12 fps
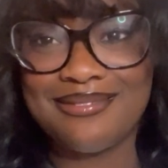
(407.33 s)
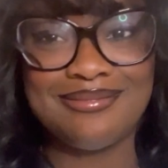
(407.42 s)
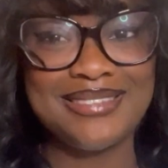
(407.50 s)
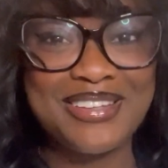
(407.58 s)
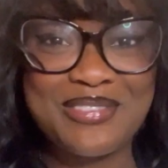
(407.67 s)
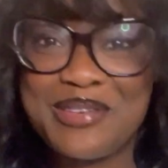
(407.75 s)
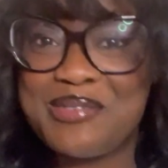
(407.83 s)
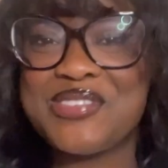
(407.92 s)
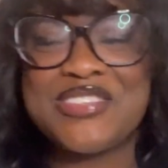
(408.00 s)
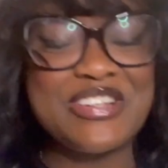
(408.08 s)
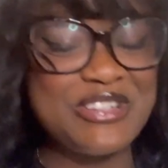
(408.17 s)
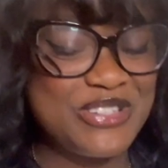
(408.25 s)
Give him a
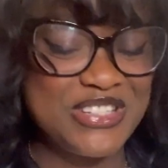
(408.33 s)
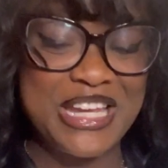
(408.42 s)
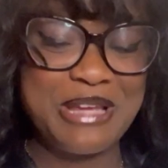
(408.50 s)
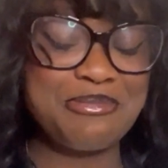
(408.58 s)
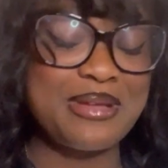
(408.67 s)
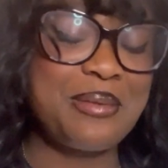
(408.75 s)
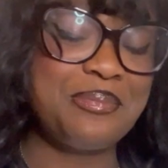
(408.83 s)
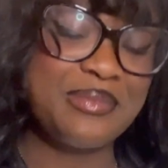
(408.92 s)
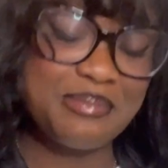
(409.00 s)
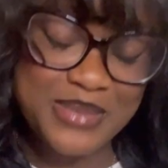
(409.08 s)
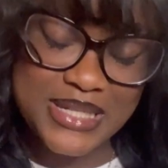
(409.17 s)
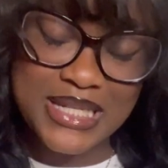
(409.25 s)
singles champ.
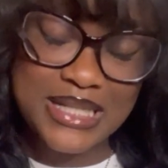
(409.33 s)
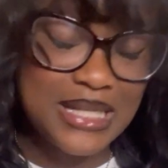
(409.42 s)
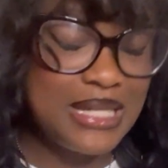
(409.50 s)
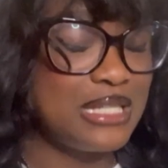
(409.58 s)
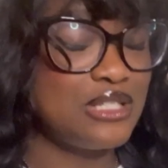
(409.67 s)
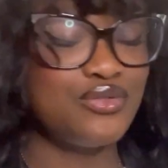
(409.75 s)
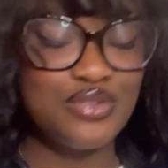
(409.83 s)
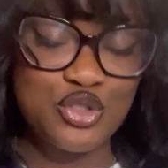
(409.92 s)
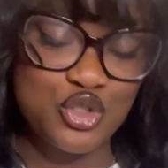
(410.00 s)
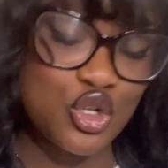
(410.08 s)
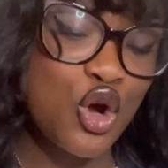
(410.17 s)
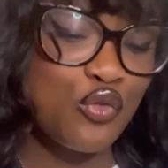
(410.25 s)
I'm seeing it in his
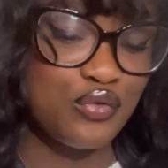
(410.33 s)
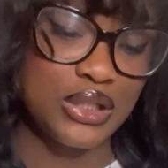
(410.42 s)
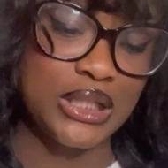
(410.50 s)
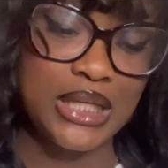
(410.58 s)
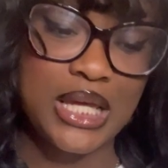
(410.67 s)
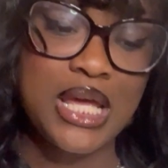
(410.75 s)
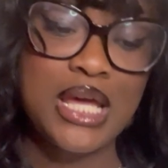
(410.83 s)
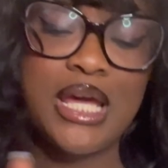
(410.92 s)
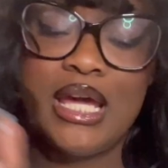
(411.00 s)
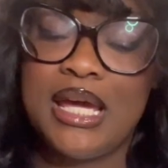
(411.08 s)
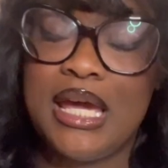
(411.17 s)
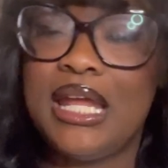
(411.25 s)
future, hopefully.
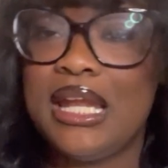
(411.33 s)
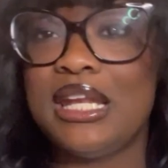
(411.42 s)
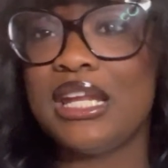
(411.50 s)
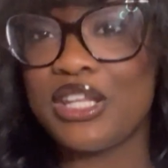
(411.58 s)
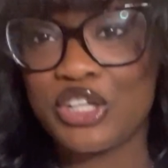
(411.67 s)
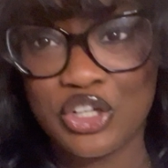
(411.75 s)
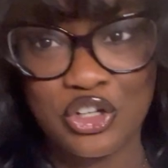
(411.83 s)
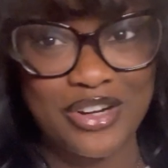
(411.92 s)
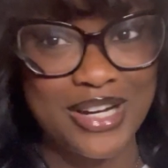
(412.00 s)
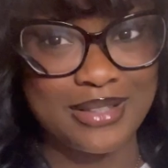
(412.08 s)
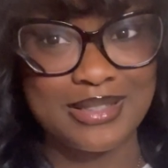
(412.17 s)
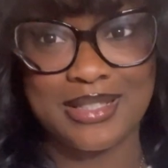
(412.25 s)
And another
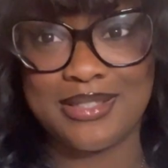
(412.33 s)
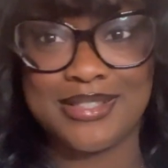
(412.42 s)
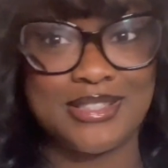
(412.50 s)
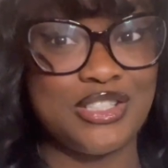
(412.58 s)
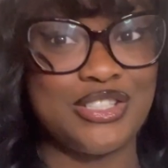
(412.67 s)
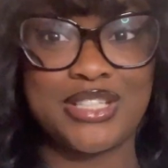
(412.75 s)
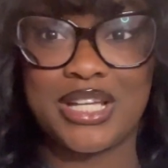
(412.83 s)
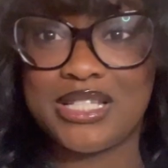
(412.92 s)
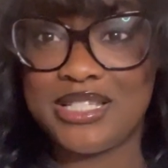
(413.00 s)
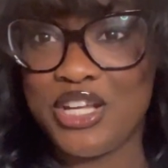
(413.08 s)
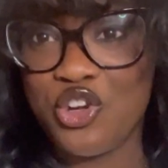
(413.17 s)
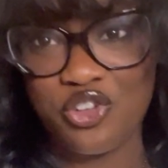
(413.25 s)
congratulations to
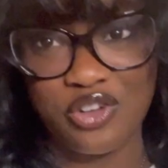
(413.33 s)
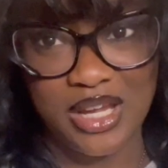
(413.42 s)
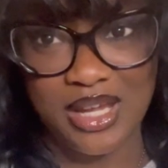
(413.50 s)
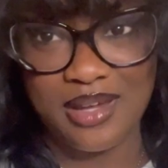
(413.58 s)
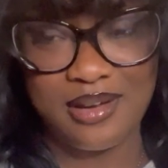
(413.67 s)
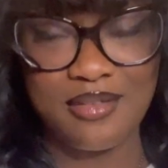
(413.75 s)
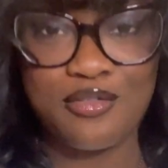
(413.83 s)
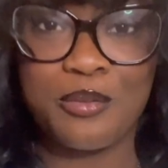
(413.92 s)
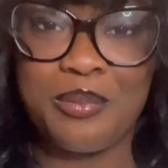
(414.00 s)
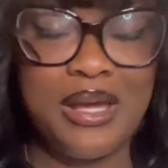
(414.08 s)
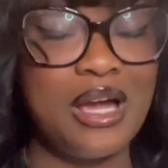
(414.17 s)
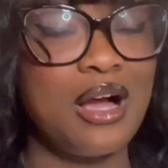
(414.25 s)
Chelsea Green for
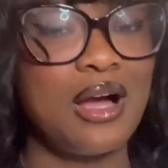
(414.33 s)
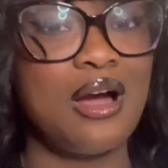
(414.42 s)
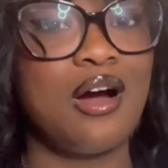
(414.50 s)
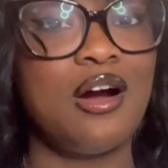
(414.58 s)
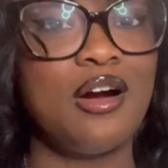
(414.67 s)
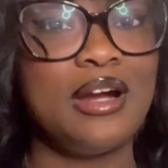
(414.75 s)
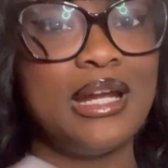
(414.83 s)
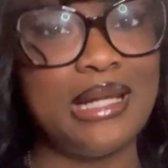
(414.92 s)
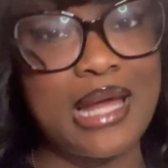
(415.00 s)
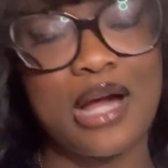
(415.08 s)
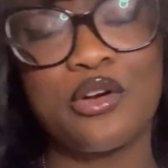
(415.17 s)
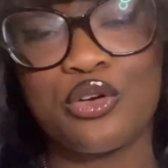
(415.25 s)
being our
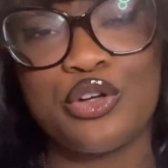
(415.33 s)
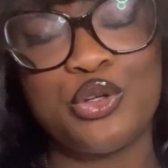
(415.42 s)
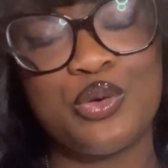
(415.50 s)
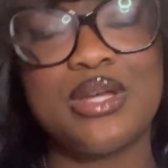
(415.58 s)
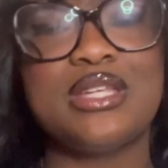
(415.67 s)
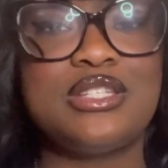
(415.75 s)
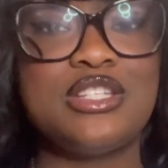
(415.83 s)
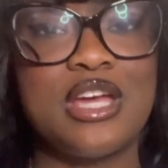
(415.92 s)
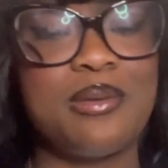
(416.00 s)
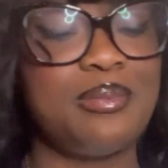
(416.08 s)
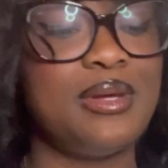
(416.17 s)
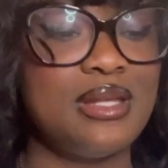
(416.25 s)
inaugural U.S.
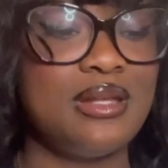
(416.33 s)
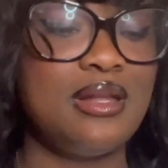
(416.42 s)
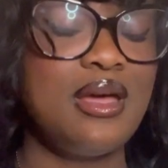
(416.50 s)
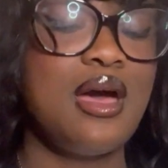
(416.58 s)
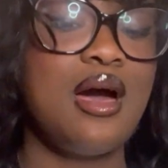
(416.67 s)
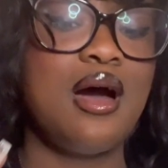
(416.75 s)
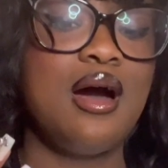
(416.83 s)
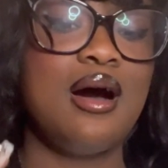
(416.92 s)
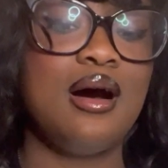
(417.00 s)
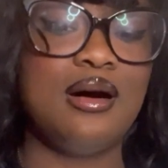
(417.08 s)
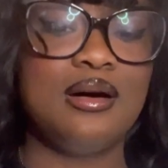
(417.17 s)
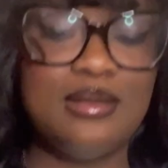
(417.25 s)
champion.
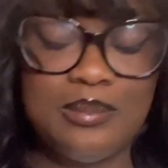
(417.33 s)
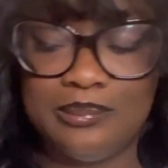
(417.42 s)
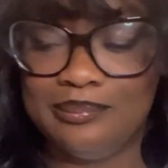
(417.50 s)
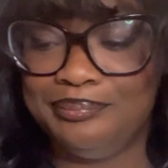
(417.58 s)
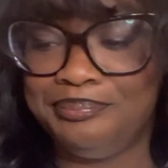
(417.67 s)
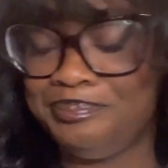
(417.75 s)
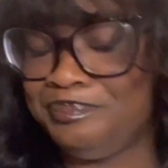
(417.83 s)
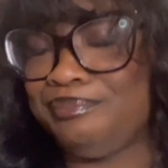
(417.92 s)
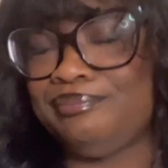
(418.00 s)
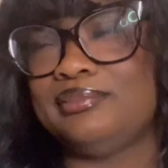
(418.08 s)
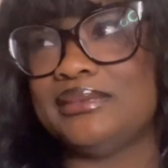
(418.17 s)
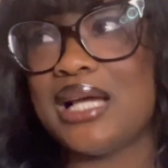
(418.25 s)
I
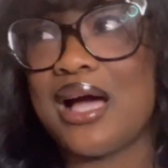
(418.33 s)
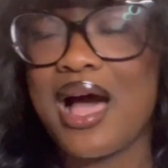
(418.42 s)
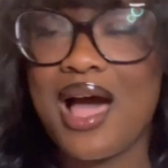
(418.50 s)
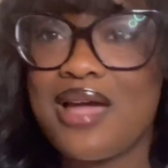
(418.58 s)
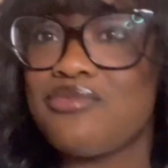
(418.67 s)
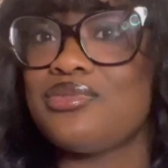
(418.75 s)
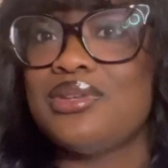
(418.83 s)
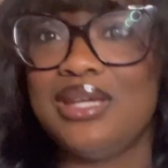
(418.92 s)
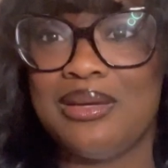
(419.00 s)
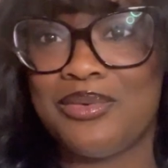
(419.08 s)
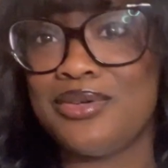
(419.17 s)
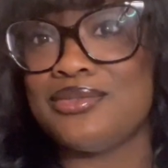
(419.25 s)
really
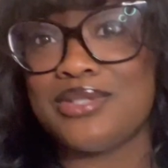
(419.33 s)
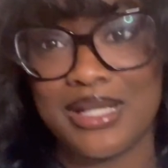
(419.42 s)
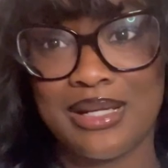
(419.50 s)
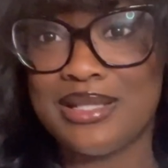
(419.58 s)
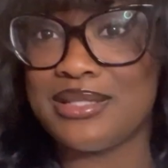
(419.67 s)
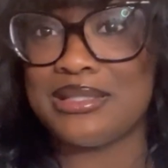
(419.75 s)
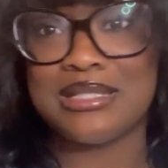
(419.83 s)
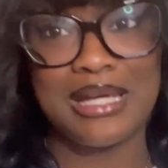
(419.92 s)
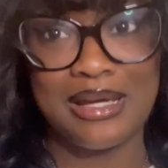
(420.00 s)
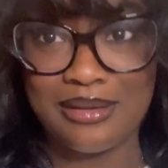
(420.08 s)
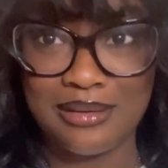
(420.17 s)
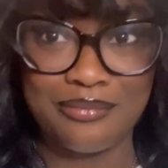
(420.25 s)
am going to say this and
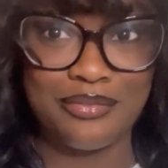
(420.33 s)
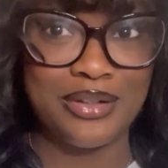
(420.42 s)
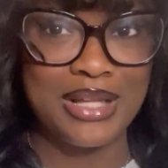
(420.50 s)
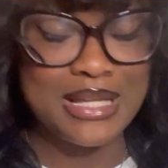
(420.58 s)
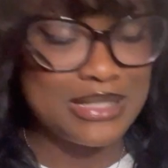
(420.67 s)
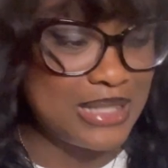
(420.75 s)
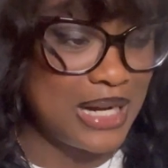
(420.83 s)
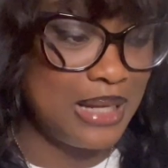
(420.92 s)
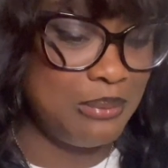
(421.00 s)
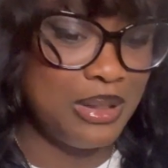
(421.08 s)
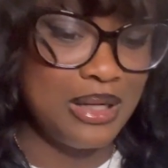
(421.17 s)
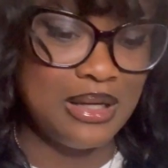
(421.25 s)
say it for the last time.